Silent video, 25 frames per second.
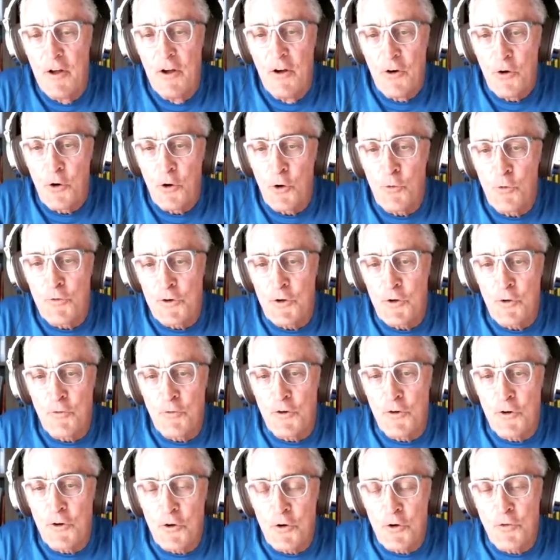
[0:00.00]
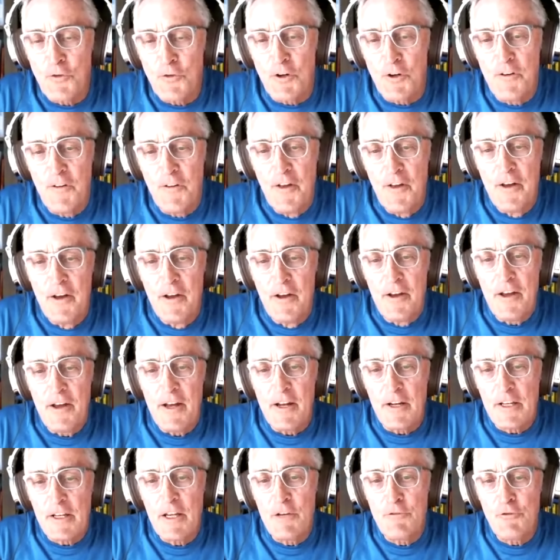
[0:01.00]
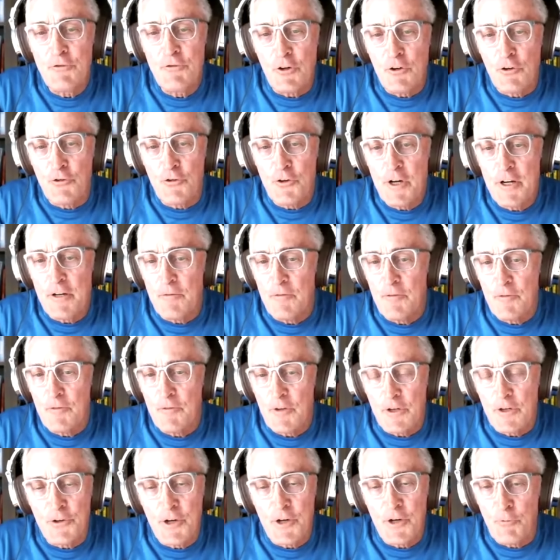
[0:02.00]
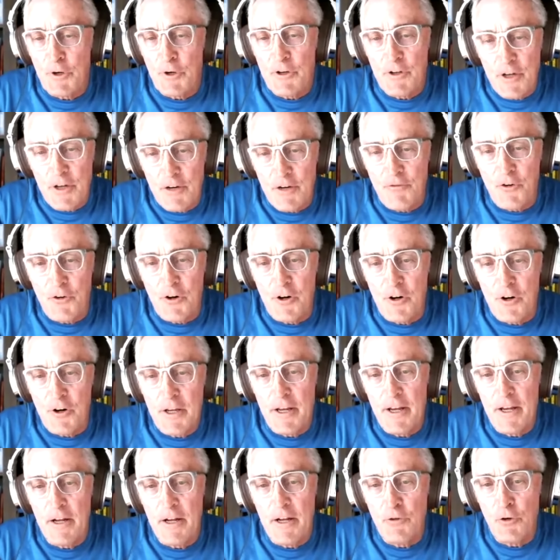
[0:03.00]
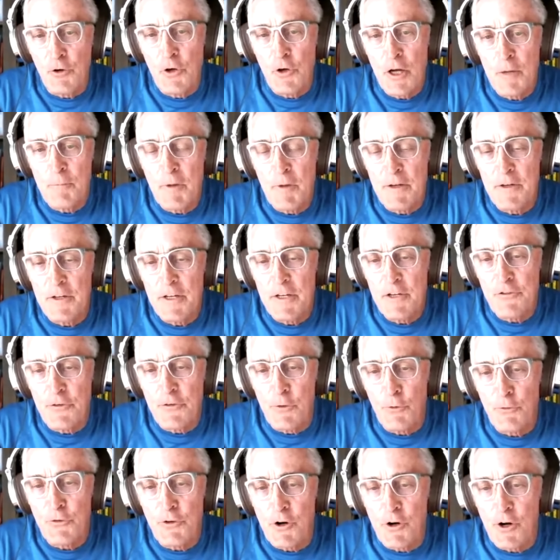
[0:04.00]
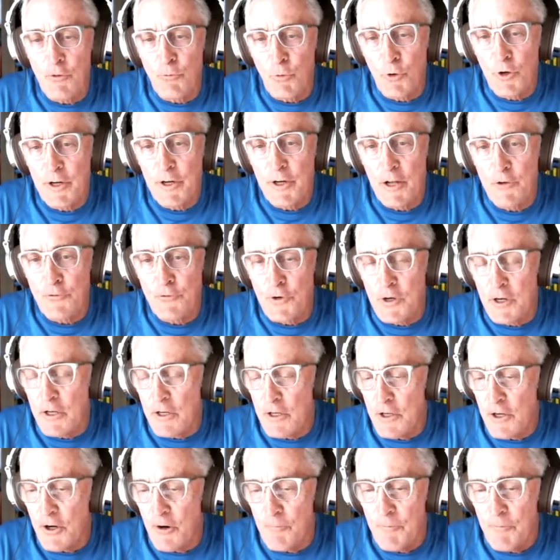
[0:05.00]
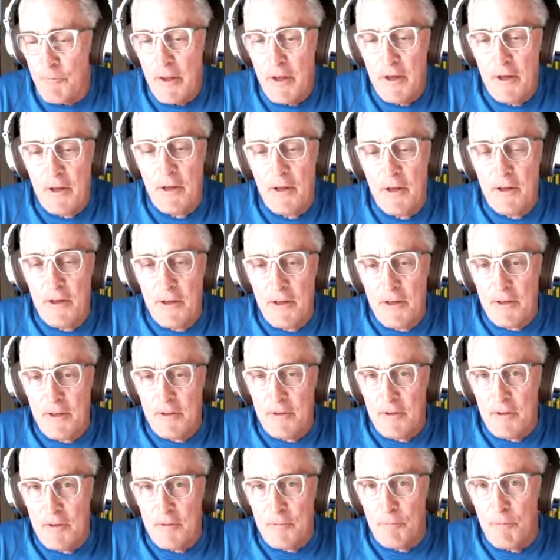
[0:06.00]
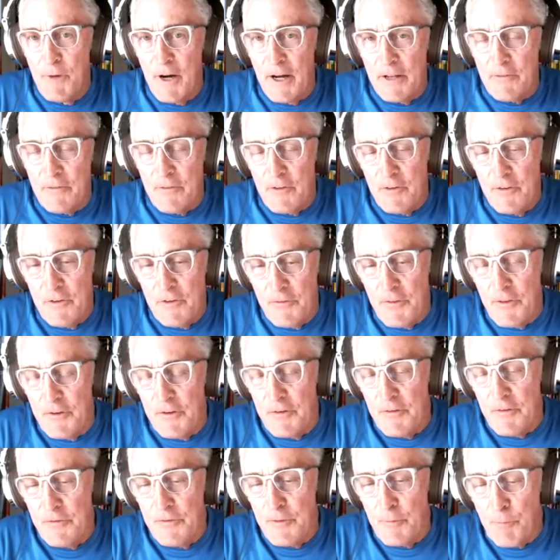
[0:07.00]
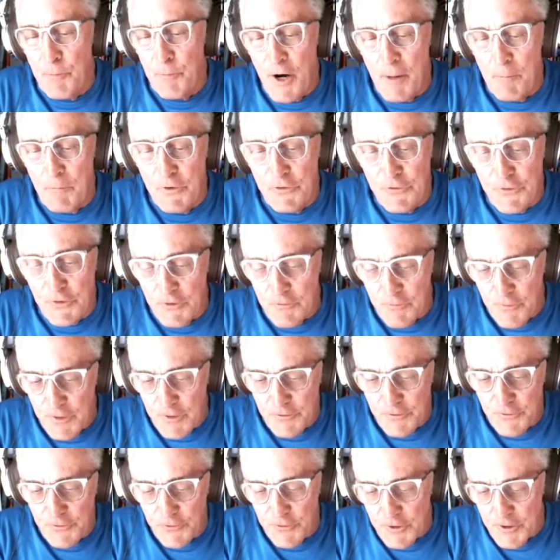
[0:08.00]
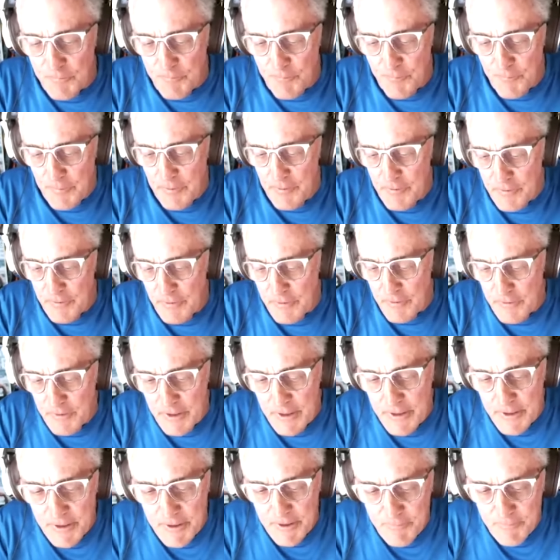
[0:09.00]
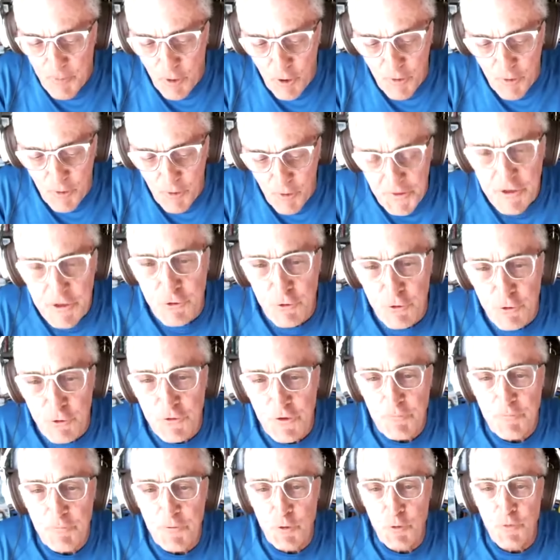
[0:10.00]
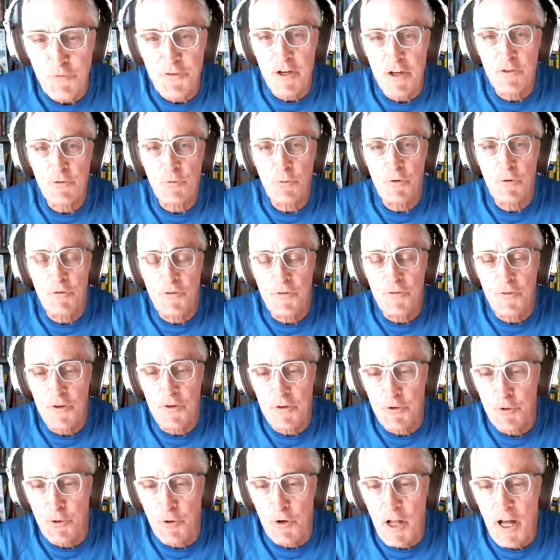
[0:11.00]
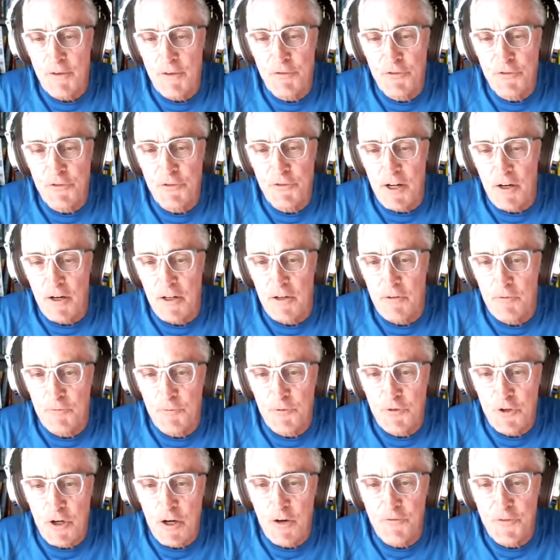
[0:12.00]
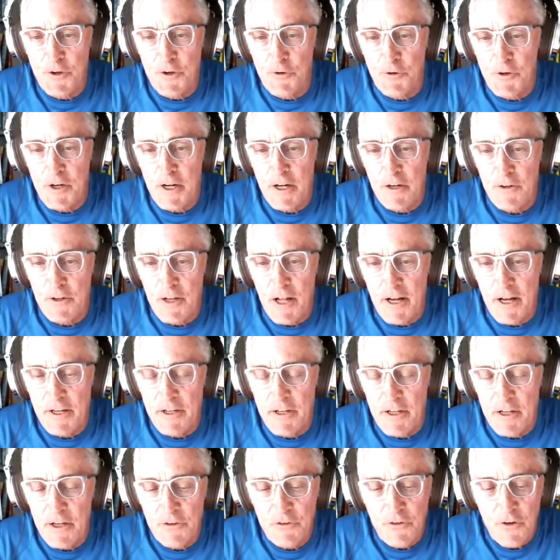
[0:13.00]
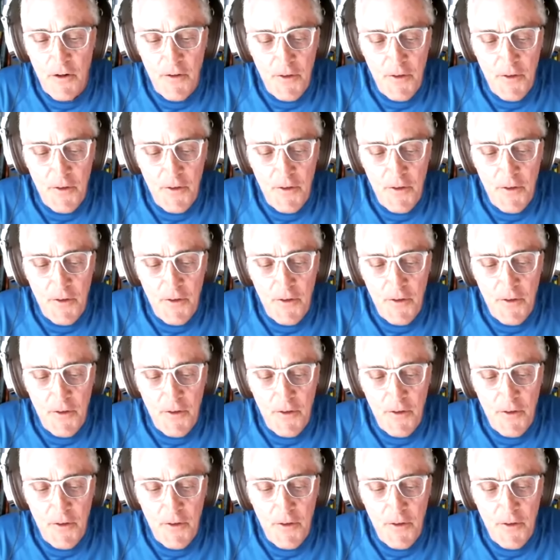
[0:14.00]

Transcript: over and over and over. And it gives you great, a great recovery. And you come into each of those hard workouts ready to go. But the, the problem is the, is the, uh, all the issues that you face with the, your lifestyle and trying to fit around nine days.